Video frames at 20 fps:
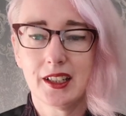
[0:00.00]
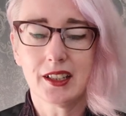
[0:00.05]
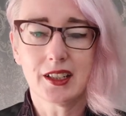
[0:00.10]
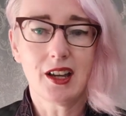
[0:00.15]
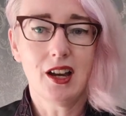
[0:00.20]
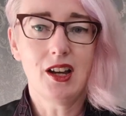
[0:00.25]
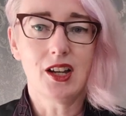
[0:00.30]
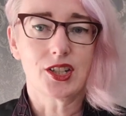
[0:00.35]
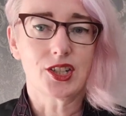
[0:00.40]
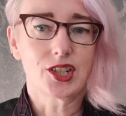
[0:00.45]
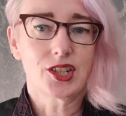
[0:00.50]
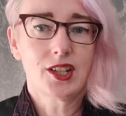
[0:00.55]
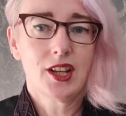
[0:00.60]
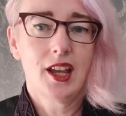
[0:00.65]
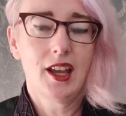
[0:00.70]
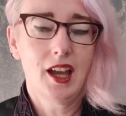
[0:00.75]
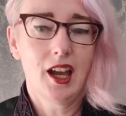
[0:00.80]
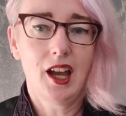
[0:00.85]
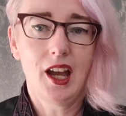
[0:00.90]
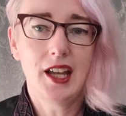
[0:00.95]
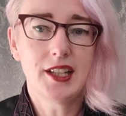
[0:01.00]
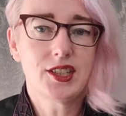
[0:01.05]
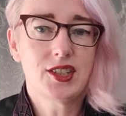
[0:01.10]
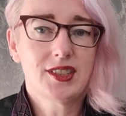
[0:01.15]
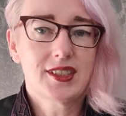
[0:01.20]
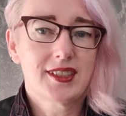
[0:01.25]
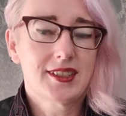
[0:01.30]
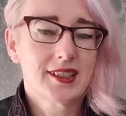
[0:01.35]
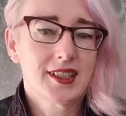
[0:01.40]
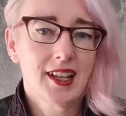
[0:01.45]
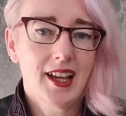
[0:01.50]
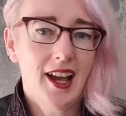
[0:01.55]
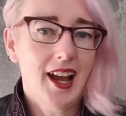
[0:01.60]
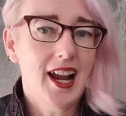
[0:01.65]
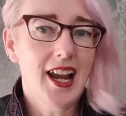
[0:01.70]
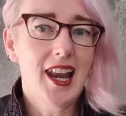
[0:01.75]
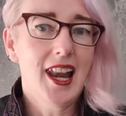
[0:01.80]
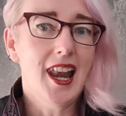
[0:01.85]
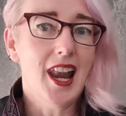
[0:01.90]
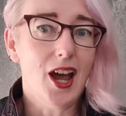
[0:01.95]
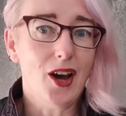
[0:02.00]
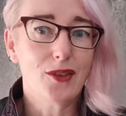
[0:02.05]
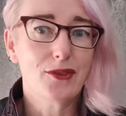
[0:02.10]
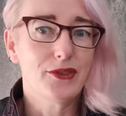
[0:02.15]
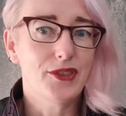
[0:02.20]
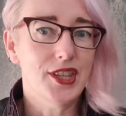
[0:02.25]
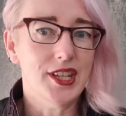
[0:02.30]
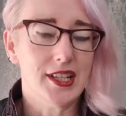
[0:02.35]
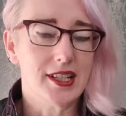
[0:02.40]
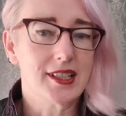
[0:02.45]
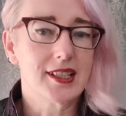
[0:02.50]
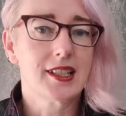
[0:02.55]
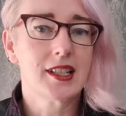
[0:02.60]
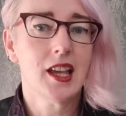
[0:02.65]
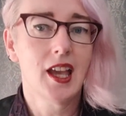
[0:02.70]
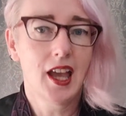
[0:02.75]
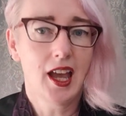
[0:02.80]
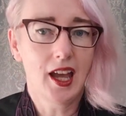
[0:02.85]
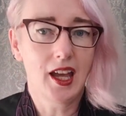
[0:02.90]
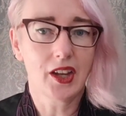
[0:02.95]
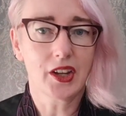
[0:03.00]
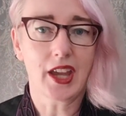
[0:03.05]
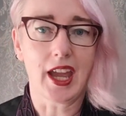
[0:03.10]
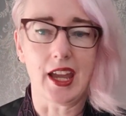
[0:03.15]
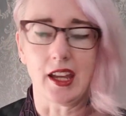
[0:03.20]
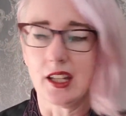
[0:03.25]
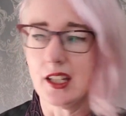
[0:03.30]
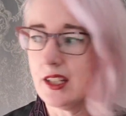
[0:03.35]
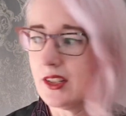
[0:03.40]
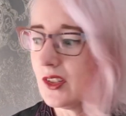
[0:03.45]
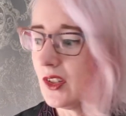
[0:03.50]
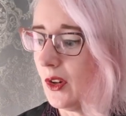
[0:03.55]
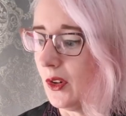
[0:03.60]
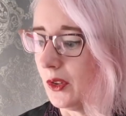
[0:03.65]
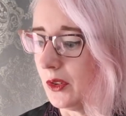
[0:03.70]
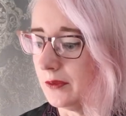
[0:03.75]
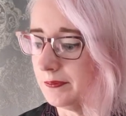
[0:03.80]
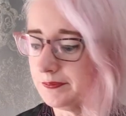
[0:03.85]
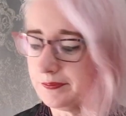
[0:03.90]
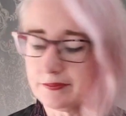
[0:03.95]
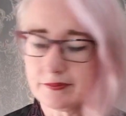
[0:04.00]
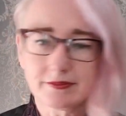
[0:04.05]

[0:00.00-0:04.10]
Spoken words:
gosh, I love this. Okay, so